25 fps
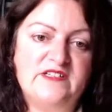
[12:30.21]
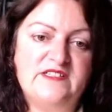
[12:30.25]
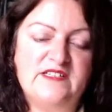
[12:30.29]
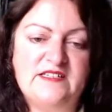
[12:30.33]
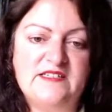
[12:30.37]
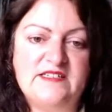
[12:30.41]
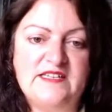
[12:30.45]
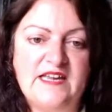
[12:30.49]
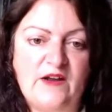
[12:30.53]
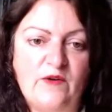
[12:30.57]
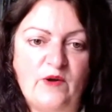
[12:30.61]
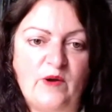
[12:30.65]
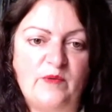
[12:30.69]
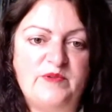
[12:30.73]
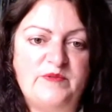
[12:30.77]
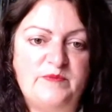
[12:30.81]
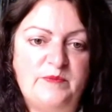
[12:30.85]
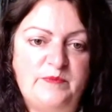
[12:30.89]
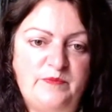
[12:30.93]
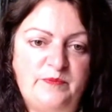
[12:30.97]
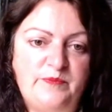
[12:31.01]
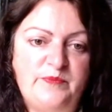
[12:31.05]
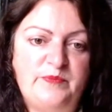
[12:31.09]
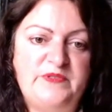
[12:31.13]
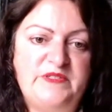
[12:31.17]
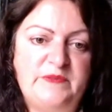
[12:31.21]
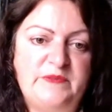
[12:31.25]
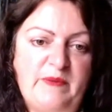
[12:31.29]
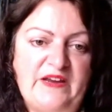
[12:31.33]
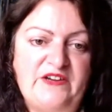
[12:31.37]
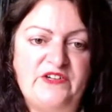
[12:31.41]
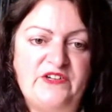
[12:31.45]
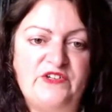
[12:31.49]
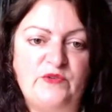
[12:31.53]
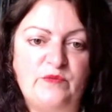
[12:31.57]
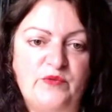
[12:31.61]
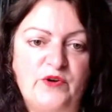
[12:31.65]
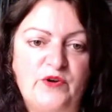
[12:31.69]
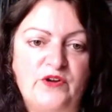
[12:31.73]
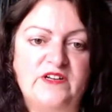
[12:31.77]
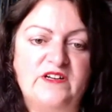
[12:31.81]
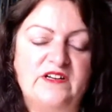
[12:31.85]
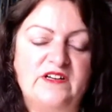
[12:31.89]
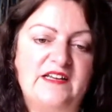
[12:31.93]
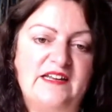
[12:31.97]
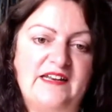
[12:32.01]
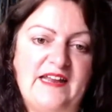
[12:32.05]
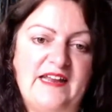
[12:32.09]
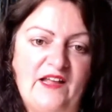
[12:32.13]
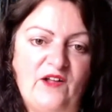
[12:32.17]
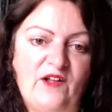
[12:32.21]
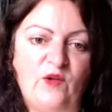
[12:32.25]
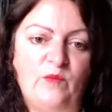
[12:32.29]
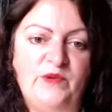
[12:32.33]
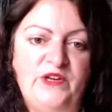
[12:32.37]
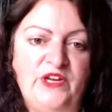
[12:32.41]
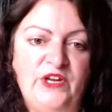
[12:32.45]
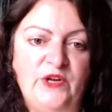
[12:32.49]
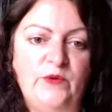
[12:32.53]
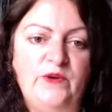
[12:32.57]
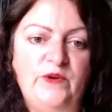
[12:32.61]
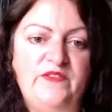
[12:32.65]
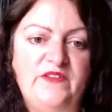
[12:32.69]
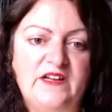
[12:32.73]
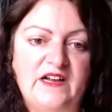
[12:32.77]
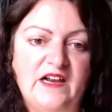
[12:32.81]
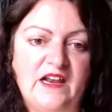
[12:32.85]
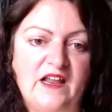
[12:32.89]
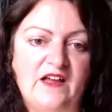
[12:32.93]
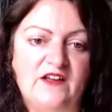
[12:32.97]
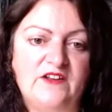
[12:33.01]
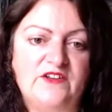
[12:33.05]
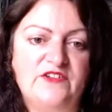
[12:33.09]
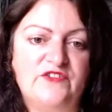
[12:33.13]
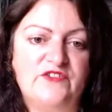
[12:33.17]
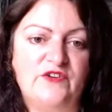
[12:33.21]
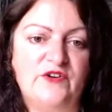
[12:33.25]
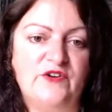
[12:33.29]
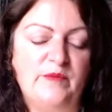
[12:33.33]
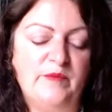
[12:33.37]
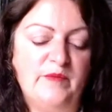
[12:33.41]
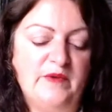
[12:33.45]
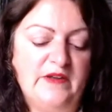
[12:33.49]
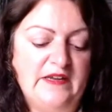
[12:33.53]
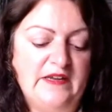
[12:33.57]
This is how a special product can help you in the classroom.